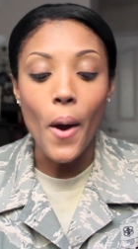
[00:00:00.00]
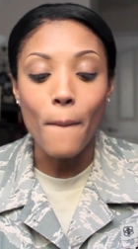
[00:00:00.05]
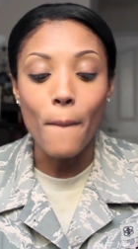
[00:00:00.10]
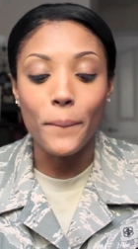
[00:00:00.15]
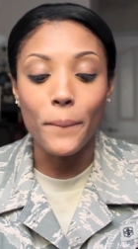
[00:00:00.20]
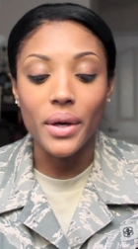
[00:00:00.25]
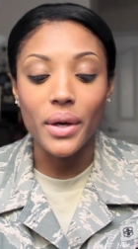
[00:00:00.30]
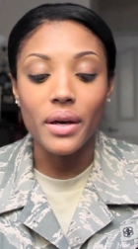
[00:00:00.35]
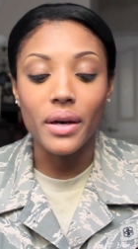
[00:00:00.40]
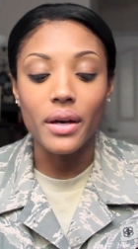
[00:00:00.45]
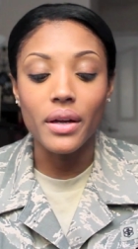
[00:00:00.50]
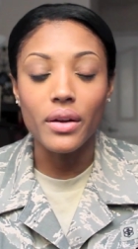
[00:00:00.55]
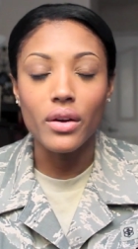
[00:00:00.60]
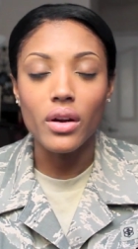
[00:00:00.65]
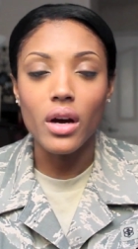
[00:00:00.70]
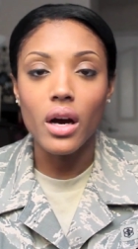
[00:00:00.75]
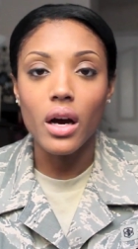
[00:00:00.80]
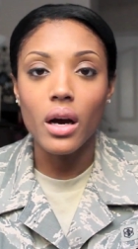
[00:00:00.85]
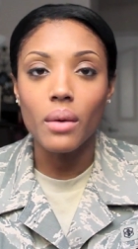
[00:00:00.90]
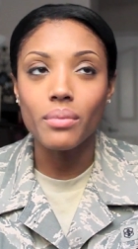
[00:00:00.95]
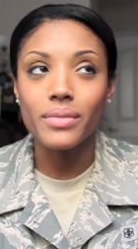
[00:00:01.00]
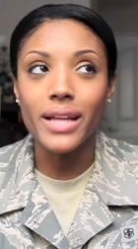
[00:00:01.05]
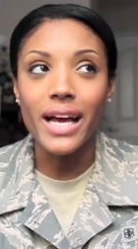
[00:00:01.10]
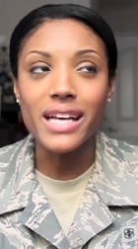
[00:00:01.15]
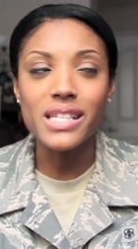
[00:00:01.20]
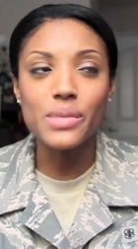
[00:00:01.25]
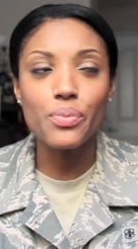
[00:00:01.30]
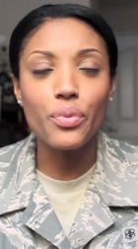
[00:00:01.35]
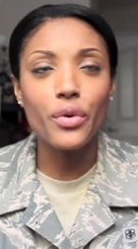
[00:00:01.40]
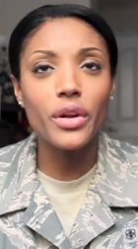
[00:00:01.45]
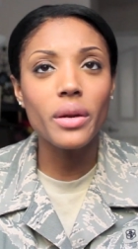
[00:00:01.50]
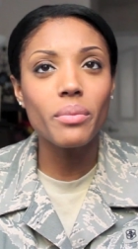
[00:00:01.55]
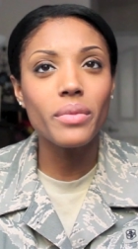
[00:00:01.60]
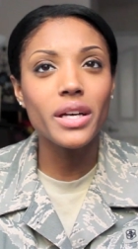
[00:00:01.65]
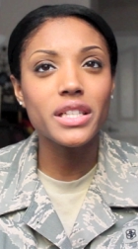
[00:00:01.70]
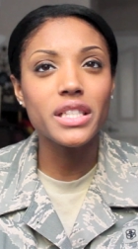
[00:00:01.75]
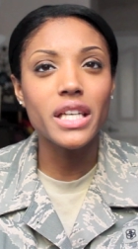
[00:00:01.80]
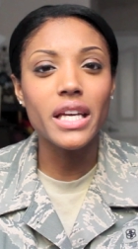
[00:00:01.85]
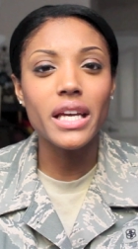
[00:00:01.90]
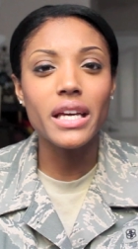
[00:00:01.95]
but that's pretty
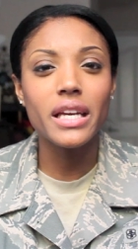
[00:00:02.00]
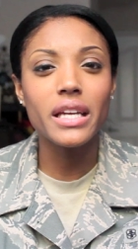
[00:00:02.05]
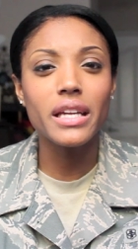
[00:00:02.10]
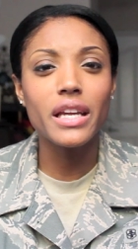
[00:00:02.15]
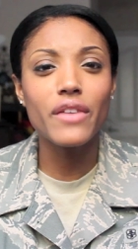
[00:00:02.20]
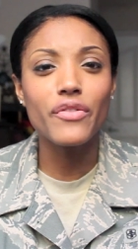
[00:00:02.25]
much it.